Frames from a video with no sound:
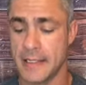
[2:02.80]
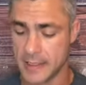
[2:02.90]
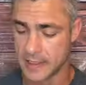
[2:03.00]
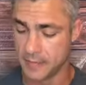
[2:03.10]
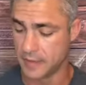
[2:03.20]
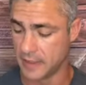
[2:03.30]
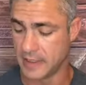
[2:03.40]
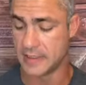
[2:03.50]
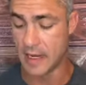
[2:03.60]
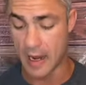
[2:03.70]
completely
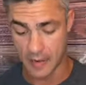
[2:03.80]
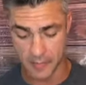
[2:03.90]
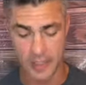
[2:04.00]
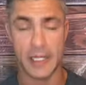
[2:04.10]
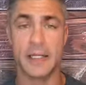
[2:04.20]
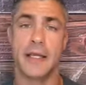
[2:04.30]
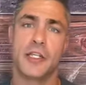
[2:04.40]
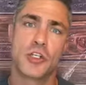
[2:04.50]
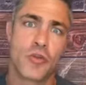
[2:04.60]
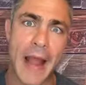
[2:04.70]
timely. They
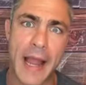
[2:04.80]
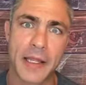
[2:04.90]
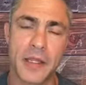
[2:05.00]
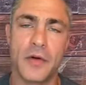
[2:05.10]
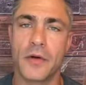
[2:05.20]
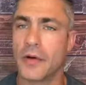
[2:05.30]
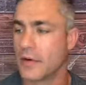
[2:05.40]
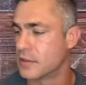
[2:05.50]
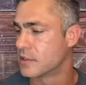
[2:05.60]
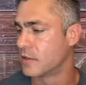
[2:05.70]
track the
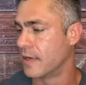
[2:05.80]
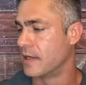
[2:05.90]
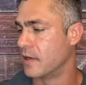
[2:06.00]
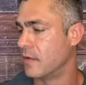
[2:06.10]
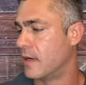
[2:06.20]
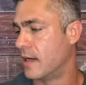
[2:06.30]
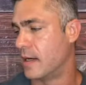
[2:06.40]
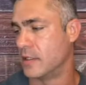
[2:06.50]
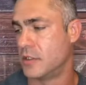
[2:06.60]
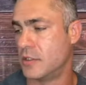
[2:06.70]
order, so I know
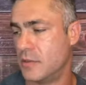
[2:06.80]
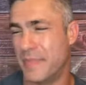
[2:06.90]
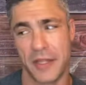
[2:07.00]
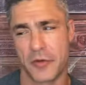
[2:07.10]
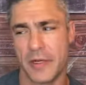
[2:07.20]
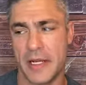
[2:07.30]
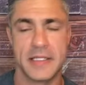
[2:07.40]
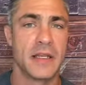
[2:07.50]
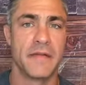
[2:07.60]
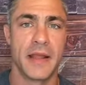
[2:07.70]
uh, about three days
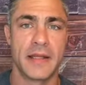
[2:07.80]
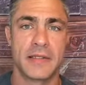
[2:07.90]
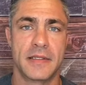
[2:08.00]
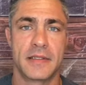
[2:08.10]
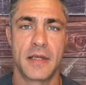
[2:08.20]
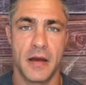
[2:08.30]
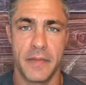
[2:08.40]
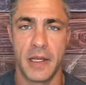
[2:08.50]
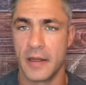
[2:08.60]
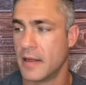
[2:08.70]
in advance it's
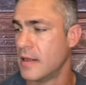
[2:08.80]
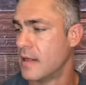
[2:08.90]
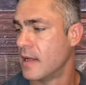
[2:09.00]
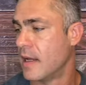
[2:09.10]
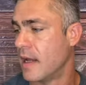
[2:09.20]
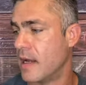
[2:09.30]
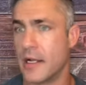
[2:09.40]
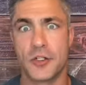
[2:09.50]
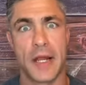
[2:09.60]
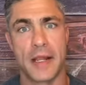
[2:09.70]
coming and I
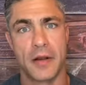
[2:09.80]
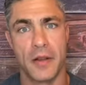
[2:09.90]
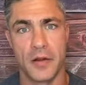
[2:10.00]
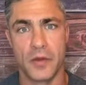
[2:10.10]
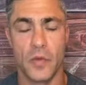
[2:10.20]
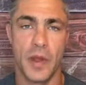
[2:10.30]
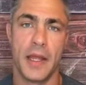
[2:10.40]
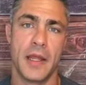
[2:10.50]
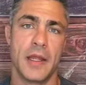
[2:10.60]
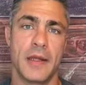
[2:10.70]
track it along the
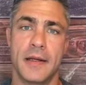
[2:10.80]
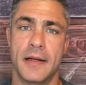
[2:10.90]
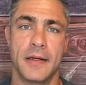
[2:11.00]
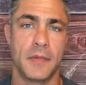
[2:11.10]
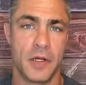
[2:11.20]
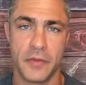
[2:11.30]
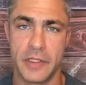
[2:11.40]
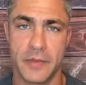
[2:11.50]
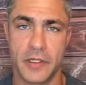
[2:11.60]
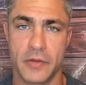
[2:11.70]
way, um, all the way
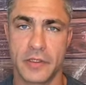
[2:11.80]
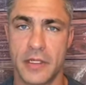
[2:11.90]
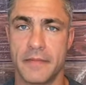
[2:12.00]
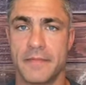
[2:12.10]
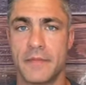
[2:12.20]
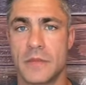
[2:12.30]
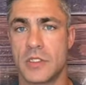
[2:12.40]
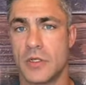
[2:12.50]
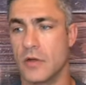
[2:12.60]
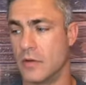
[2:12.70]
to my doorstep.
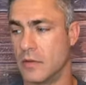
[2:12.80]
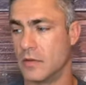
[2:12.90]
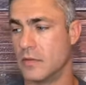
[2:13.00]
So